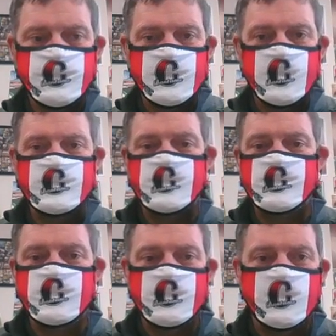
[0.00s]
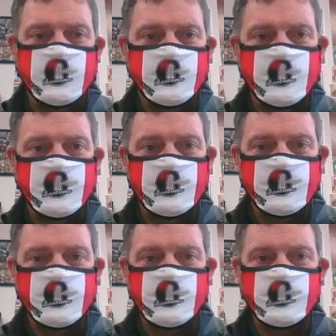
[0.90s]
Because it hasn't gone live
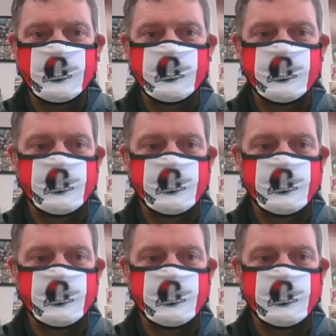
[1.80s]
yet. There it is.